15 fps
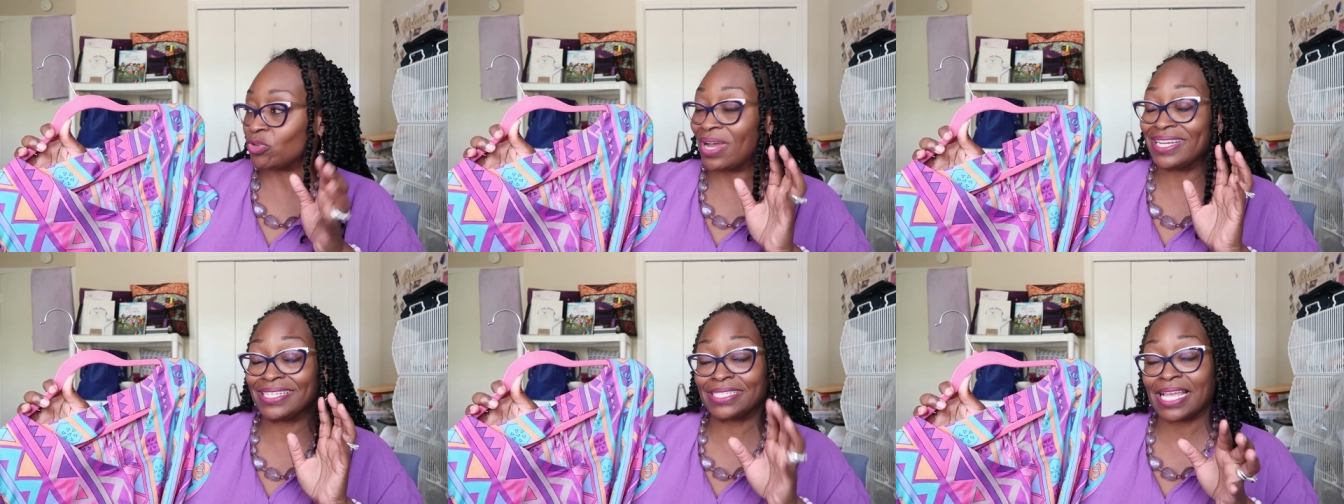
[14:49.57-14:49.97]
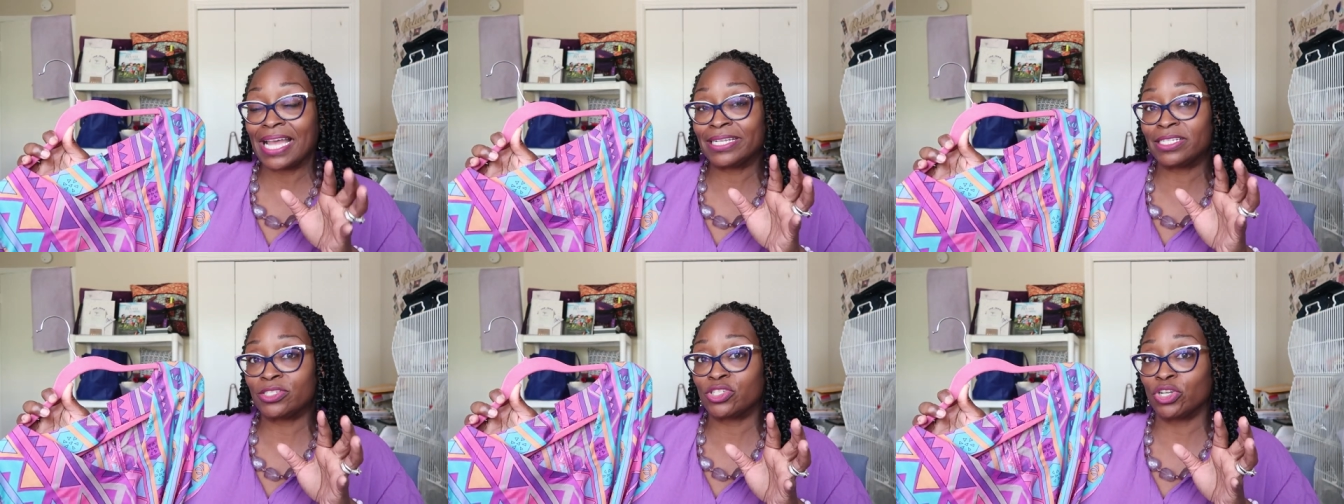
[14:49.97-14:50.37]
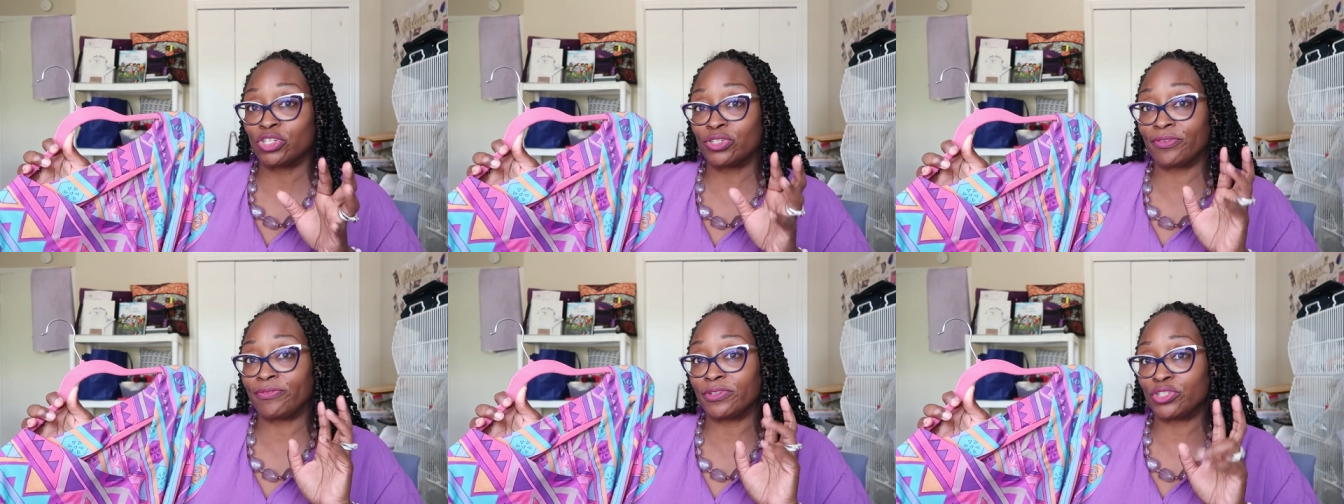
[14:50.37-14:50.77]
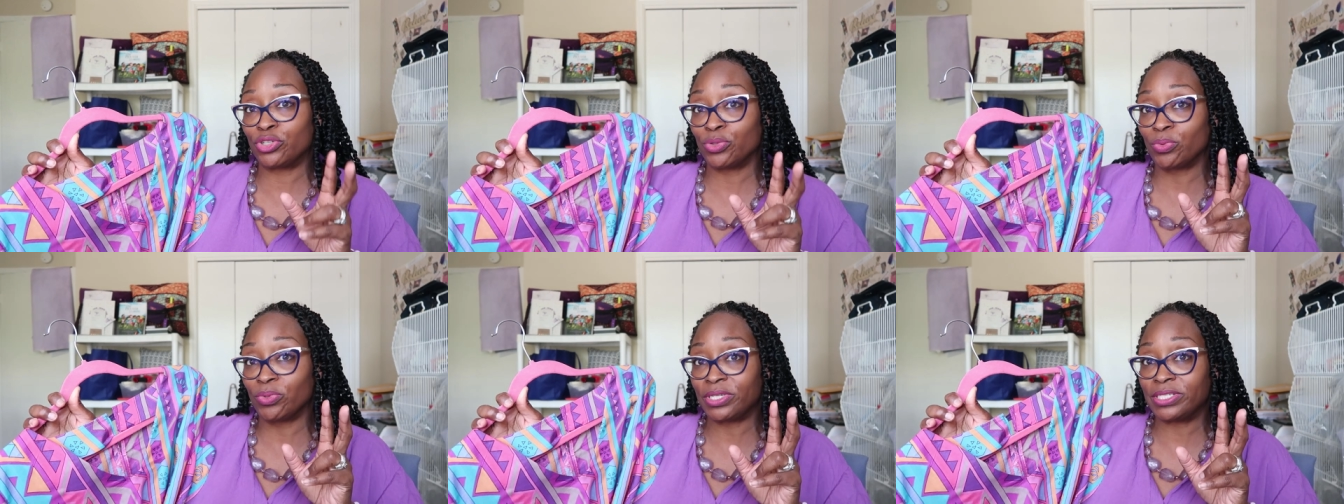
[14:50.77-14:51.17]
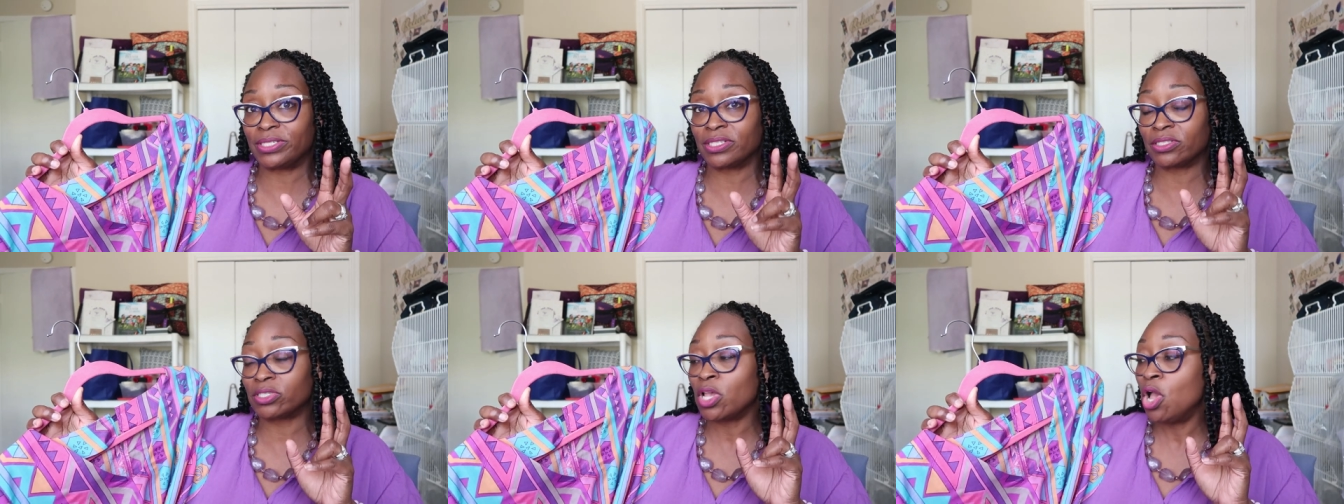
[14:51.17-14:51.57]
So I decided to serge it for two
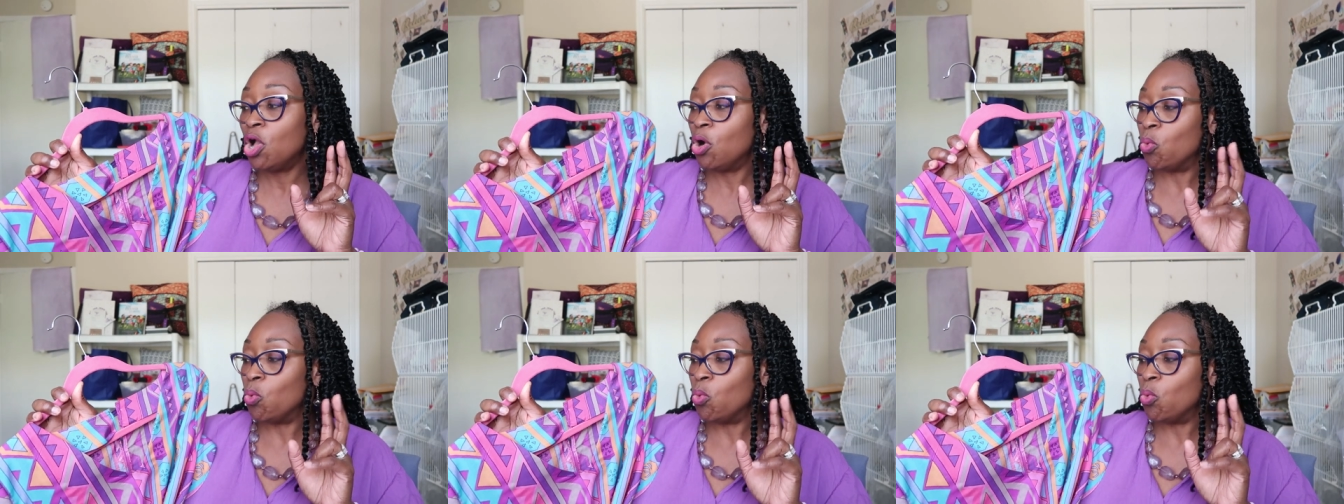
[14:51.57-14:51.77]
reasons.